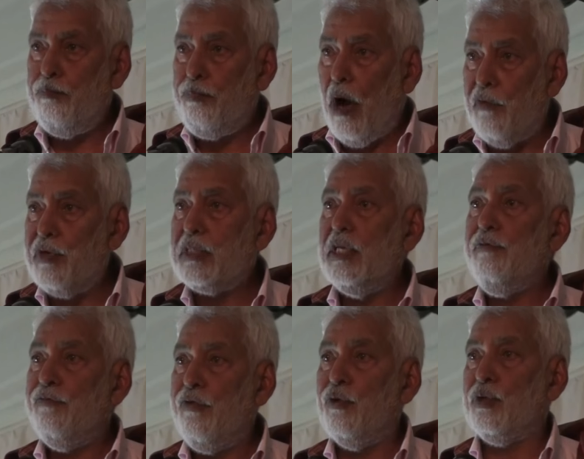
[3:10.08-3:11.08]
poverty
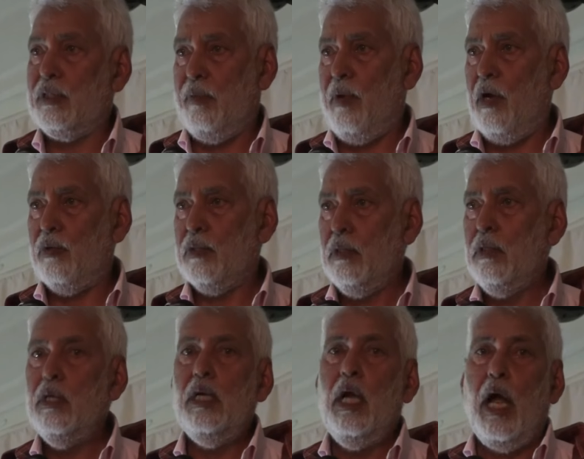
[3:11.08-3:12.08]
forced them out.
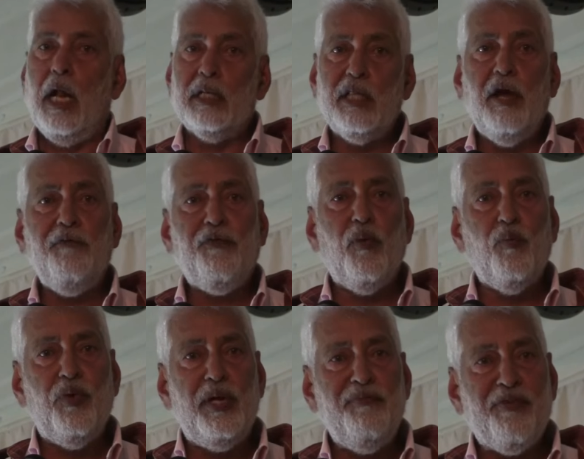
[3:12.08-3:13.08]
And
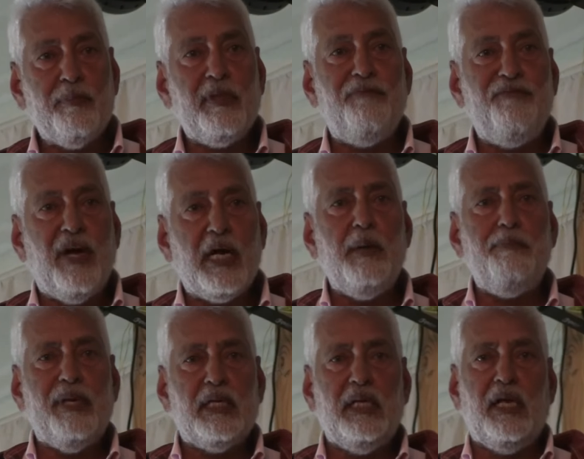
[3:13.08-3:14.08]
therefore we from the very
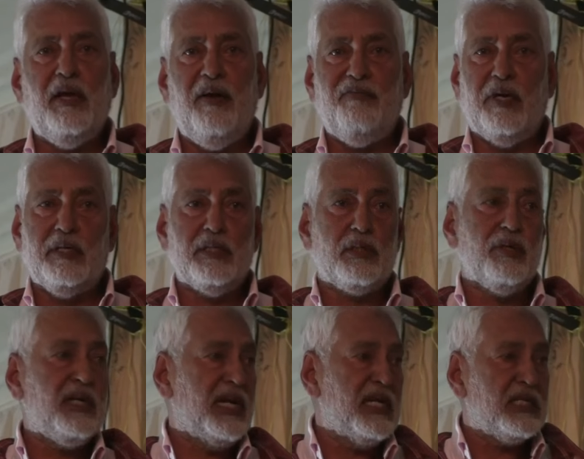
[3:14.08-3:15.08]
beginning have
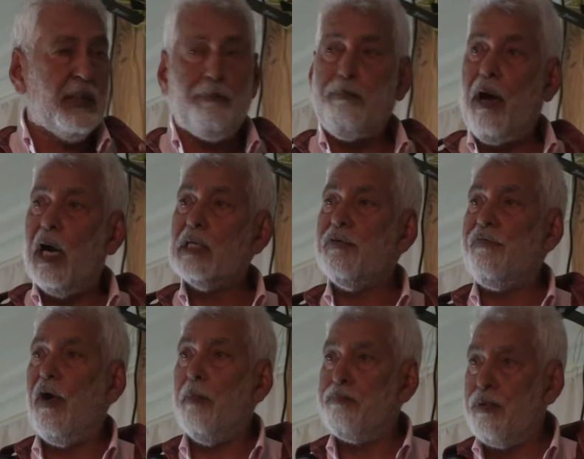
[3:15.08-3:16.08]
understood, and it's a part
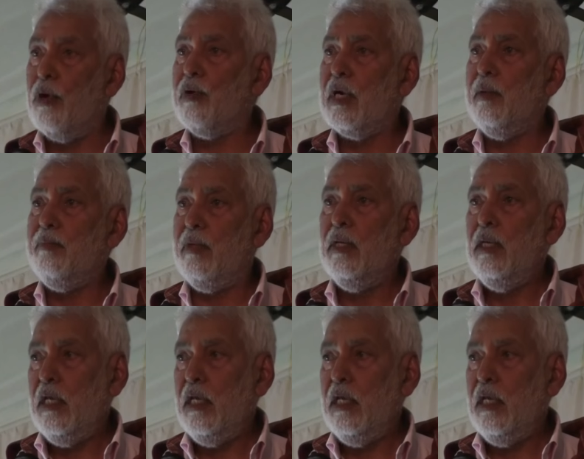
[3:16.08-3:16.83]
of our program,